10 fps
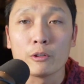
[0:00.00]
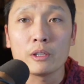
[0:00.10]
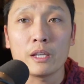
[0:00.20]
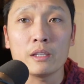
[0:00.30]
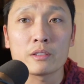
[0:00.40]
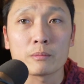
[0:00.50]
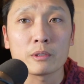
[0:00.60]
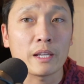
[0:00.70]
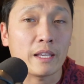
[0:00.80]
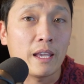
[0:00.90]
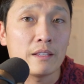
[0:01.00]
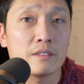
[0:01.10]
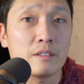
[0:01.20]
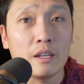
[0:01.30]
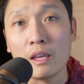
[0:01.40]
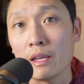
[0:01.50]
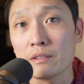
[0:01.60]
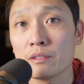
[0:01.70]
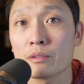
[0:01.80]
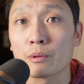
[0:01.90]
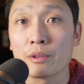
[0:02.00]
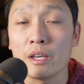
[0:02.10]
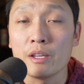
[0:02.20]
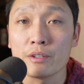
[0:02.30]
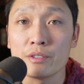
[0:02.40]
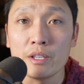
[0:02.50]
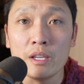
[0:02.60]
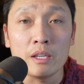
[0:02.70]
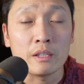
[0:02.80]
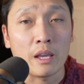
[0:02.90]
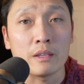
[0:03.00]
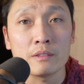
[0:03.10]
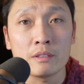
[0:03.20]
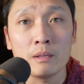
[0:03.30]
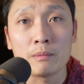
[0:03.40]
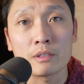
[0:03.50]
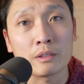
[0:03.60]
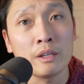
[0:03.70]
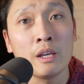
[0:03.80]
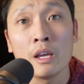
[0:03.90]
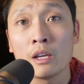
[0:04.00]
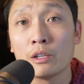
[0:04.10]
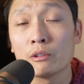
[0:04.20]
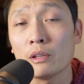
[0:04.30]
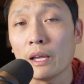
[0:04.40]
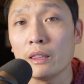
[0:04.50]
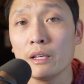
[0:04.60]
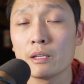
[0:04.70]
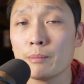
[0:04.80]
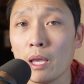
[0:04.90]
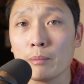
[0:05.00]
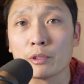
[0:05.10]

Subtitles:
looking somewhere like Kansas City, Kansas, or the inner city in Kansas City, Missouri, you're likely going to be able